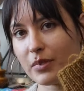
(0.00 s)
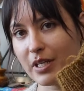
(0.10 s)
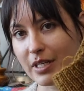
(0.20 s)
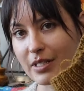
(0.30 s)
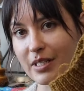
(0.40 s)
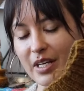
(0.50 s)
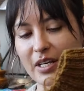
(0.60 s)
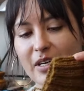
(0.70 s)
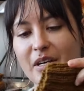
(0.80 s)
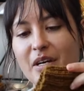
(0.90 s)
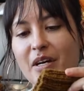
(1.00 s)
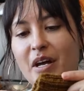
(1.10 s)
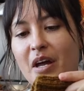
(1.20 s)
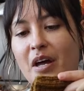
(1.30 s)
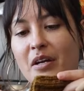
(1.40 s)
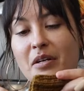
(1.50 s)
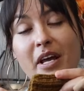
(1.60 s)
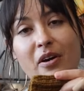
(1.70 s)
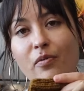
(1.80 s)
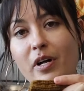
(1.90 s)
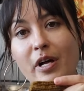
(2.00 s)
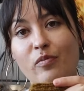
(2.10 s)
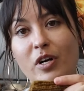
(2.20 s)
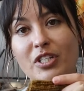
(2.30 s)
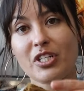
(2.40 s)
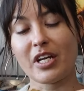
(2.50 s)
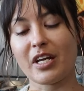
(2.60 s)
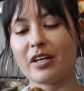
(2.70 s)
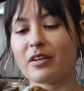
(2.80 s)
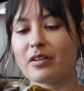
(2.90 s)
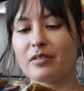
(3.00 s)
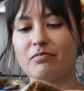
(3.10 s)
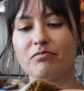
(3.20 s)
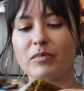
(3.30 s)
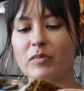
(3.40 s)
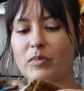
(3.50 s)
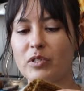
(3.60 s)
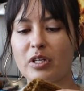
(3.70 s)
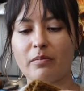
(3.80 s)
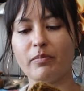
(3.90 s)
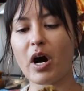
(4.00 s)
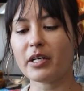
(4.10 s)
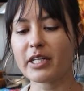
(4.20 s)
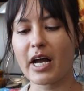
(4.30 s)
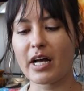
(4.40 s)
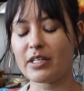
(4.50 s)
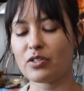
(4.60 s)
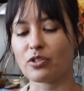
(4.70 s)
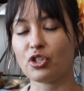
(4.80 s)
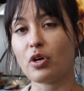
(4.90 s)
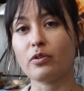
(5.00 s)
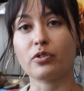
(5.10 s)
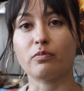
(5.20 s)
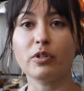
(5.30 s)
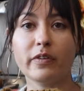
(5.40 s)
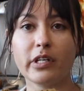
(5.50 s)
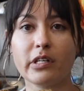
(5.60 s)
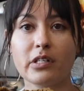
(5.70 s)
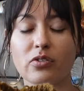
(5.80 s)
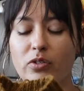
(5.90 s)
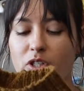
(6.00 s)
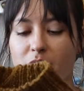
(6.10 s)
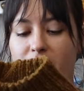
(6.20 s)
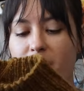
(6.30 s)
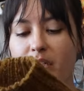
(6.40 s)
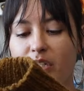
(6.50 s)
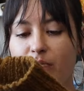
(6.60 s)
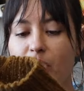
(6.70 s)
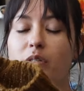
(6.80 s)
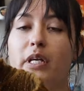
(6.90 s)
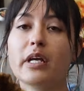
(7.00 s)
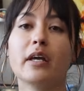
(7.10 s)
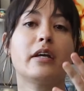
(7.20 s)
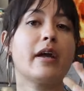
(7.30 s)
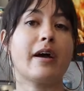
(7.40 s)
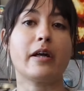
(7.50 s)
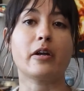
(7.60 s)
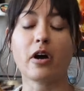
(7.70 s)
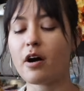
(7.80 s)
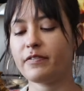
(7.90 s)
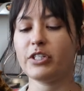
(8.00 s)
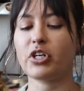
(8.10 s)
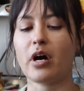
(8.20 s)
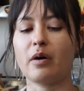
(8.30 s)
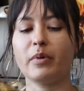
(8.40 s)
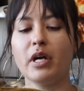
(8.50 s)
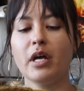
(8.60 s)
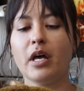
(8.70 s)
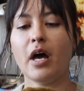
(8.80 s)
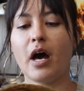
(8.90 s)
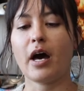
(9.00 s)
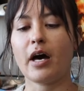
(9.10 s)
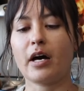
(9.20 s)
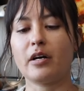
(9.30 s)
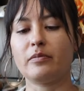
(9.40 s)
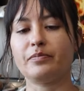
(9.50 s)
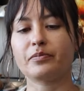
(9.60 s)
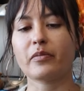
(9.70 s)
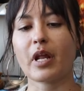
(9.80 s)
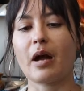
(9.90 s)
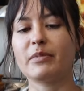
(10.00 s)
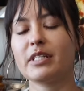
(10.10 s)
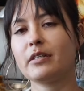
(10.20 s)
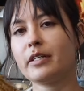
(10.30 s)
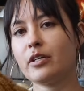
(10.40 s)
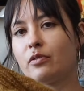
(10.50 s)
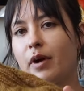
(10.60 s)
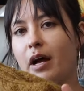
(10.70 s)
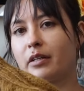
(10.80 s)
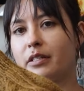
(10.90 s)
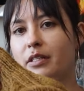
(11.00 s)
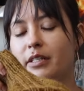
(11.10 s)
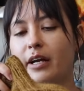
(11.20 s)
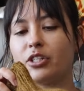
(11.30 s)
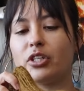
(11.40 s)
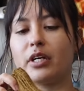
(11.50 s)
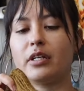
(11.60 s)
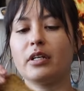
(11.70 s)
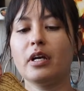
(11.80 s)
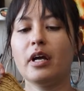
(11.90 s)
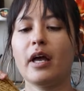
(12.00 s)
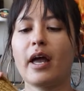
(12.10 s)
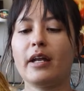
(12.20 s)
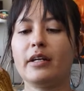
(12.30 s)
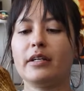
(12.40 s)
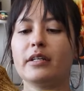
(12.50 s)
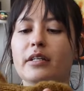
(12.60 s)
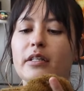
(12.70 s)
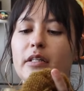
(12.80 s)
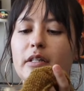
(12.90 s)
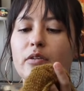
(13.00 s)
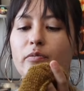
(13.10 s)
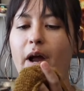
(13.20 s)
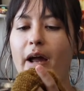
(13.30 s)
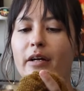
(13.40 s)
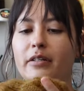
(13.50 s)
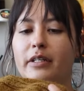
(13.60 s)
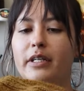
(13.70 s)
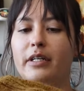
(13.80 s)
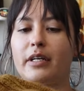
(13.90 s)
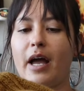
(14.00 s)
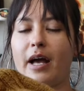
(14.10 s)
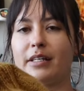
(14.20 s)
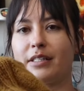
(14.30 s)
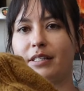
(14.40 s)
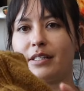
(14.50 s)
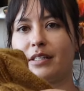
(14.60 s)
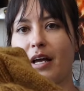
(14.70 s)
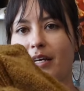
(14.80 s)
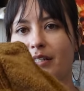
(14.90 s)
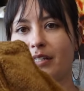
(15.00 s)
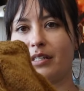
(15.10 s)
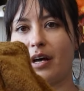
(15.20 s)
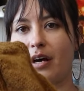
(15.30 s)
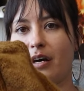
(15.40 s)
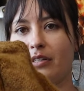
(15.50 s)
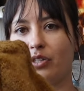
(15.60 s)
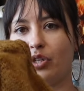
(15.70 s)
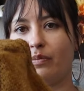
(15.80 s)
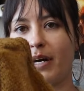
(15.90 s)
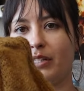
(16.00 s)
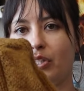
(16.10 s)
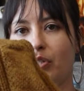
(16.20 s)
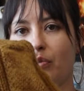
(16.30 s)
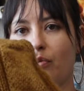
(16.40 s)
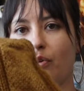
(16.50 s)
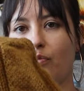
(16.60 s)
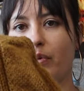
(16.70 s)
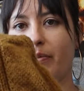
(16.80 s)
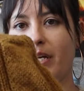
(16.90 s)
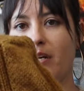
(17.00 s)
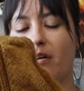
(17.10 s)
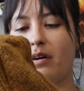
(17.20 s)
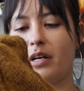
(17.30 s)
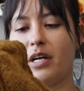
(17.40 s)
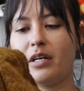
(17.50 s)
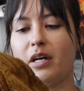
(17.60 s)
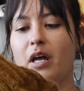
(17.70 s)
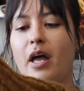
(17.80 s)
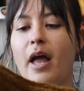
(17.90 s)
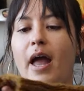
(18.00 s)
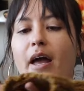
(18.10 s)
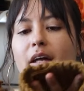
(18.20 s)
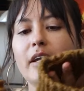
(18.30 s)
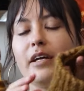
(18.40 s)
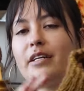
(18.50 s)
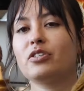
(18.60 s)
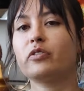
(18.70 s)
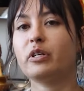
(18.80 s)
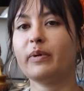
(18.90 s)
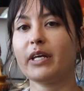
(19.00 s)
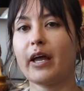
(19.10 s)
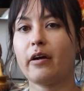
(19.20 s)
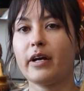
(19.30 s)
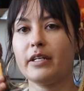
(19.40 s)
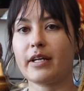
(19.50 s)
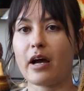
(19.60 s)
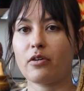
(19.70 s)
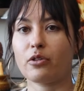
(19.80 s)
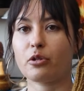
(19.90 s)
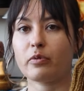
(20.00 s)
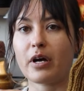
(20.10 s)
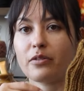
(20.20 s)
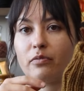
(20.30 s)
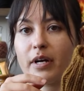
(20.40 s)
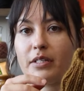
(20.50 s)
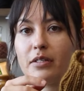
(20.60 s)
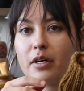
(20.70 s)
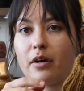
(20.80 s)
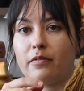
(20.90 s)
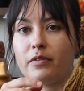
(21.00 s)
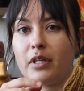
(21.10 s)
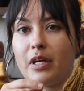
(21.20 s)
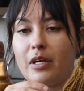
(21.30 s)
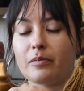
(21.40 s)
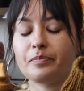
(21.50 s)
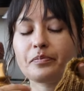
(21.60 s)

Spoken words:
easy knit while I'm watching some podcasts or shows or movies or just listening to music, hanging out at a coffee shop. I'm still in the raglan section, and the raglan has this nice 2x2 ribbing on it, and it is going to be carried down throughout the rest of the